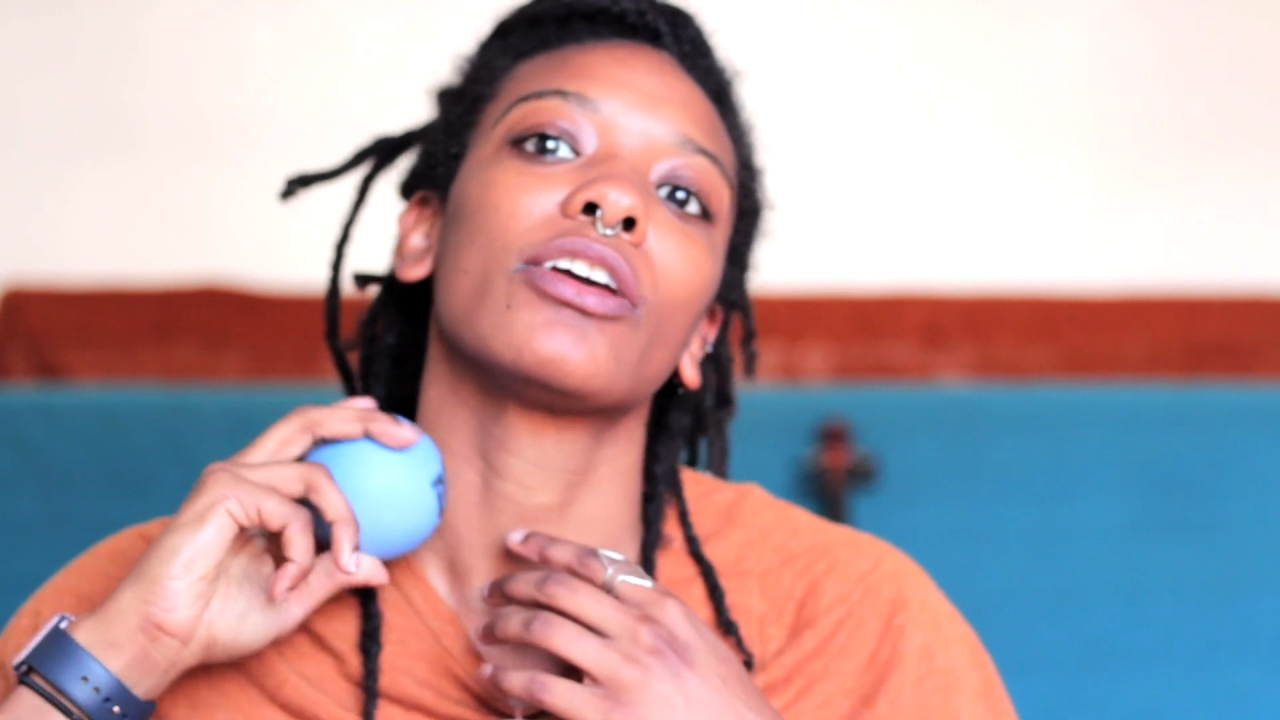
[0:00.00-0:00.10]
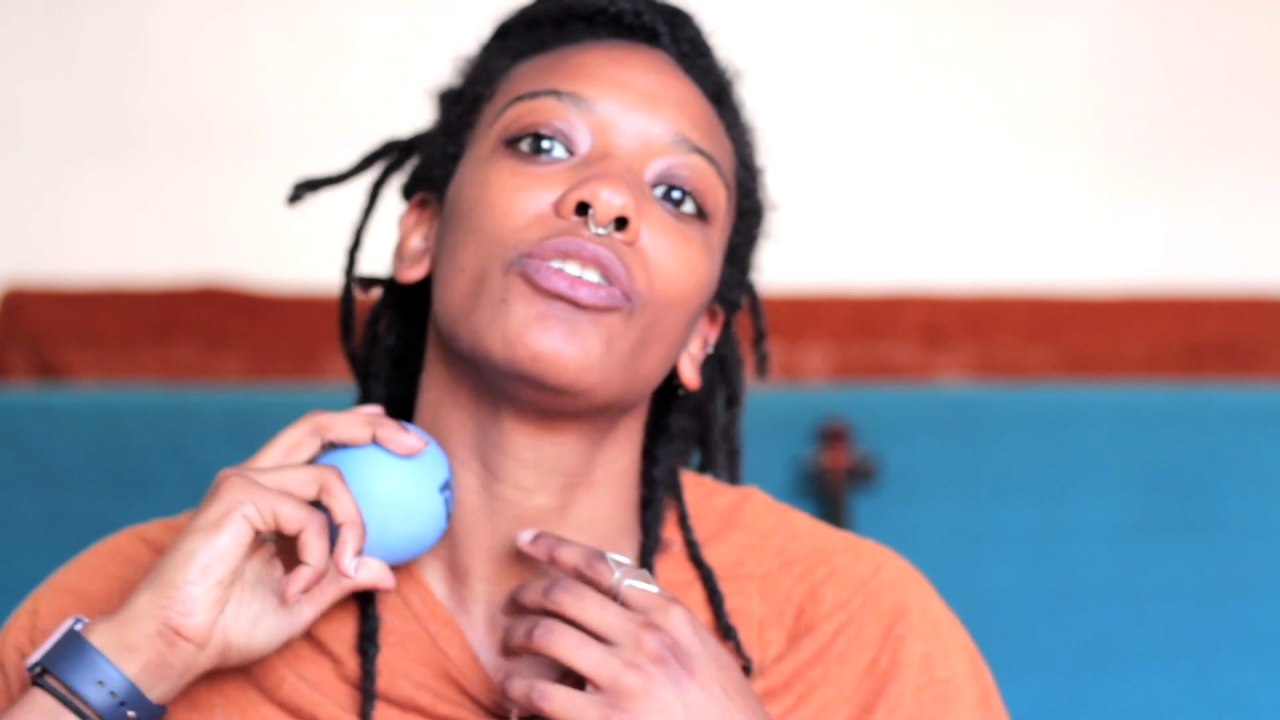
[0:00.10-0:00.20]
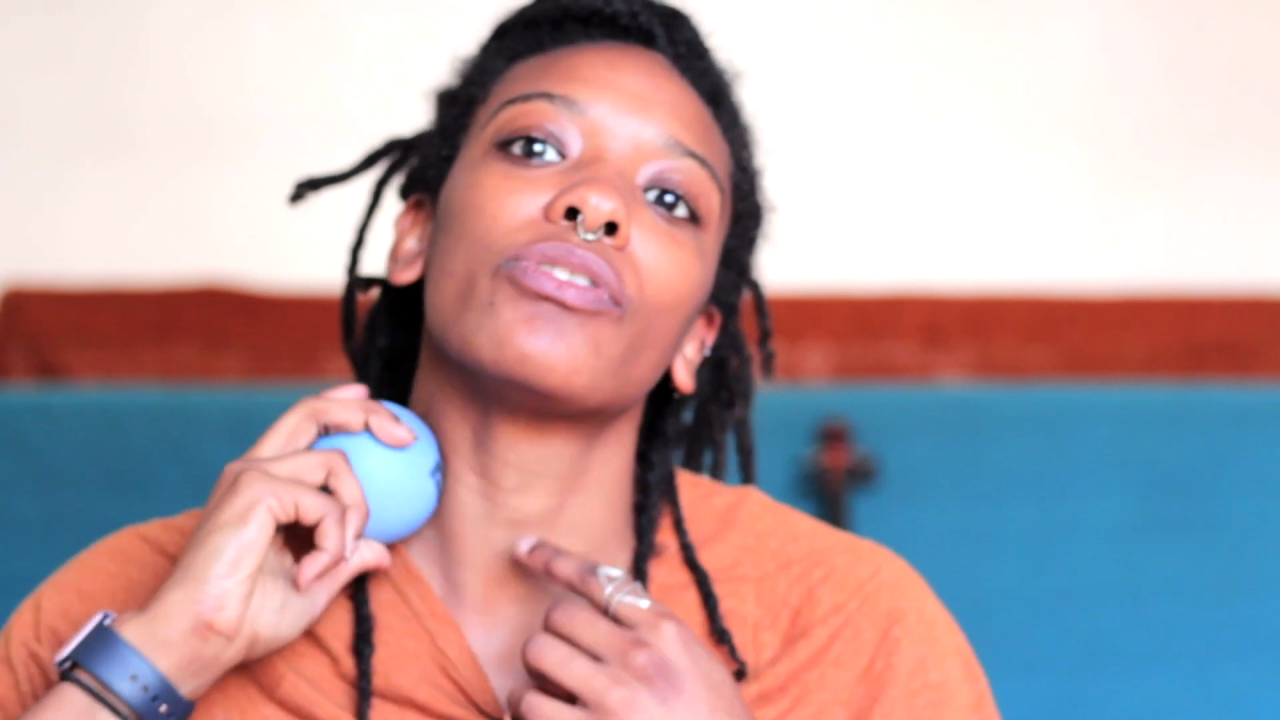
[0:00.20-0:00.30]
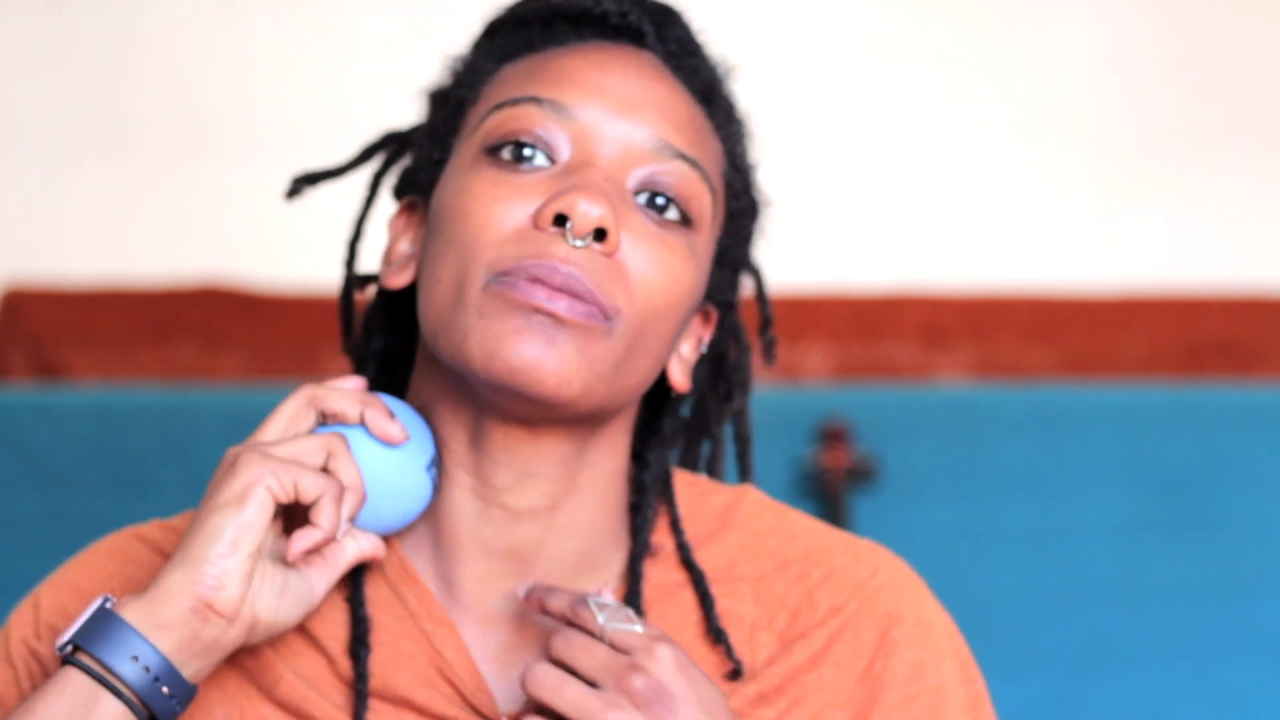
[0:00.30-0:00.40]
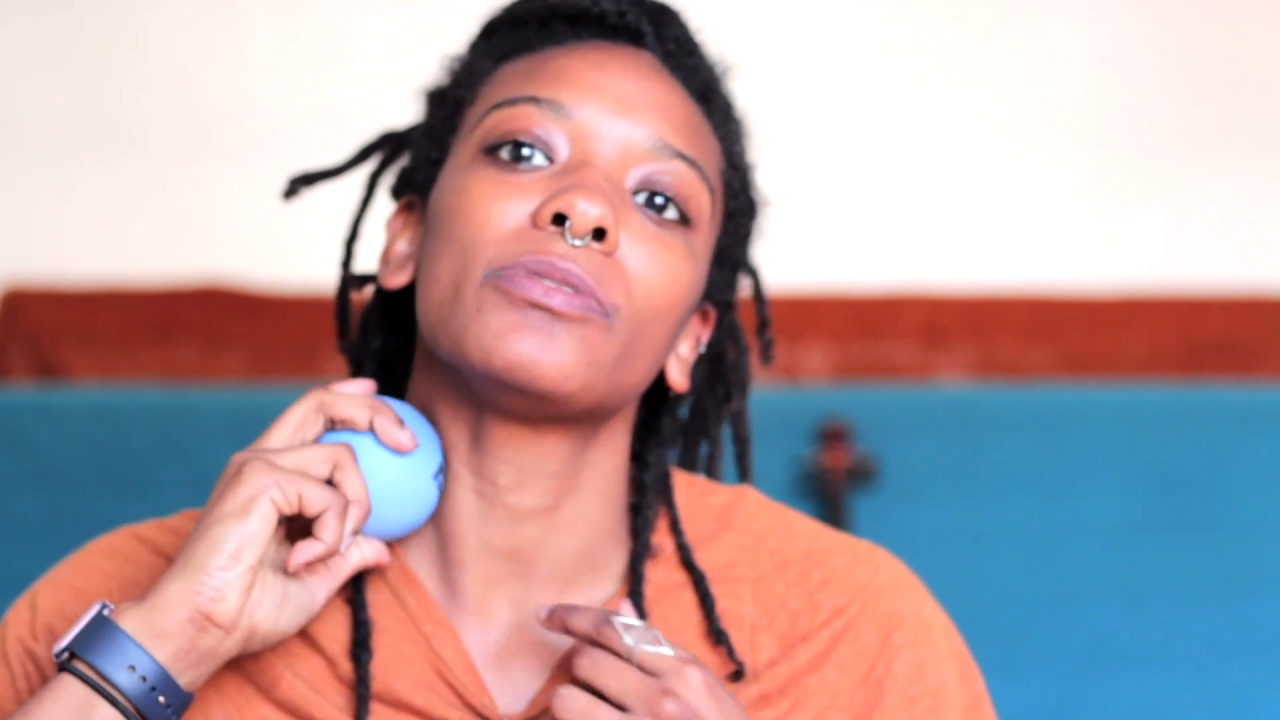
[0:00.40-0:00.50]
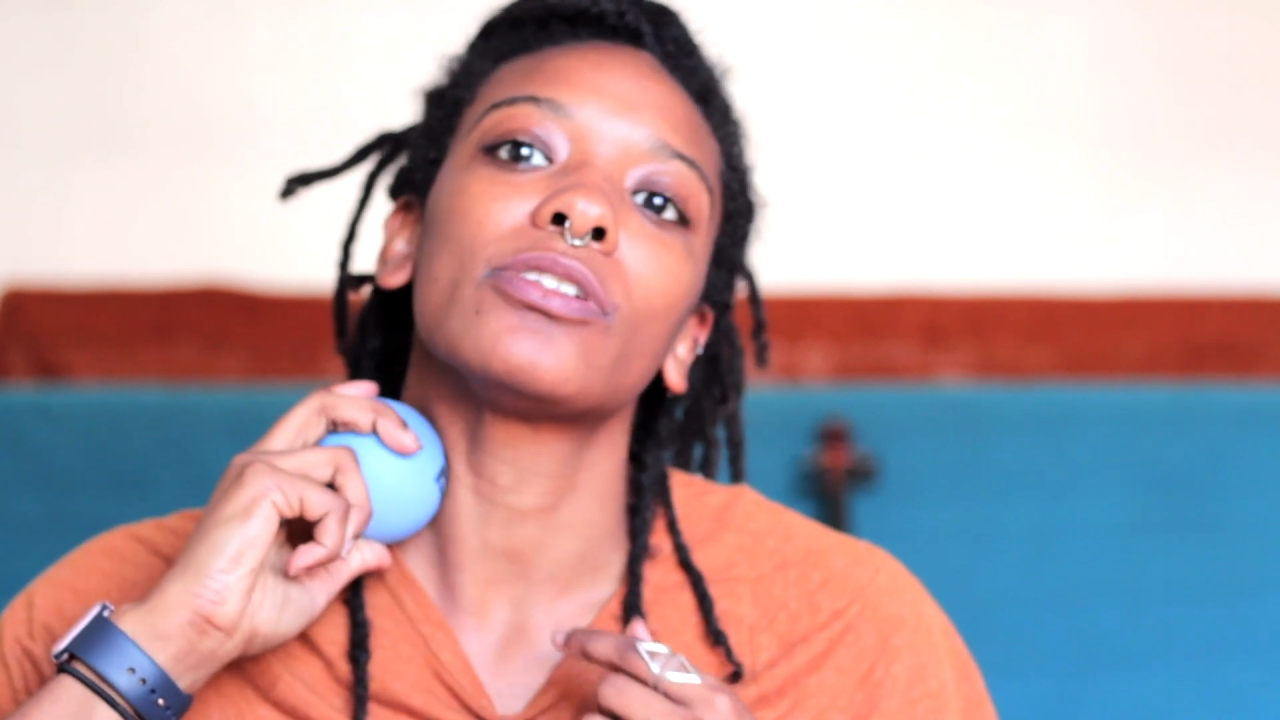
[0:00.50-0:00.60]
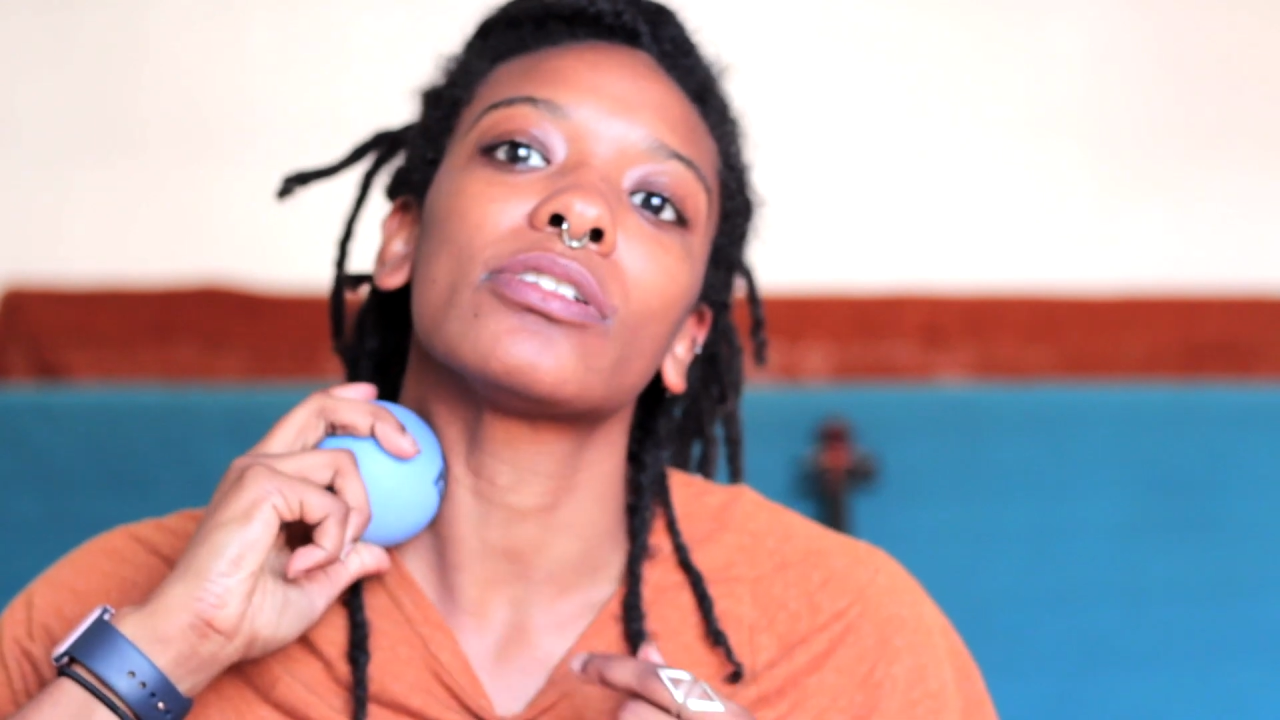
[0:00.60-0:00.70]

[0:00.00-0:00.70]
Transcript: grips